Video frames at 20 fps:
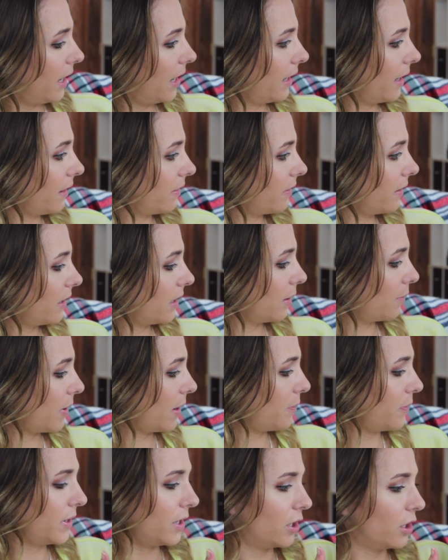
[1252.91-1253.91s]
and I think it
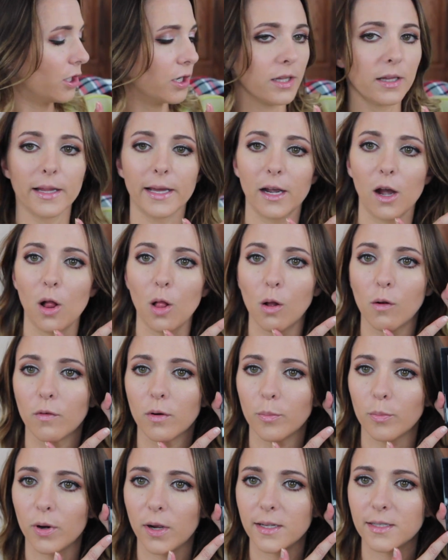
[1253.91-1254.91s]
might be a good, like, all
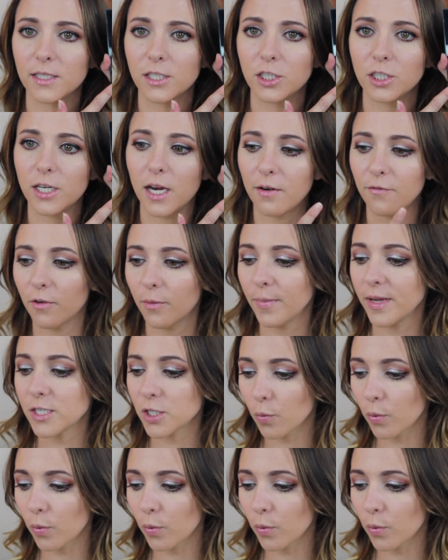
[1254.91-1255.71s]
over bronzy shade for me.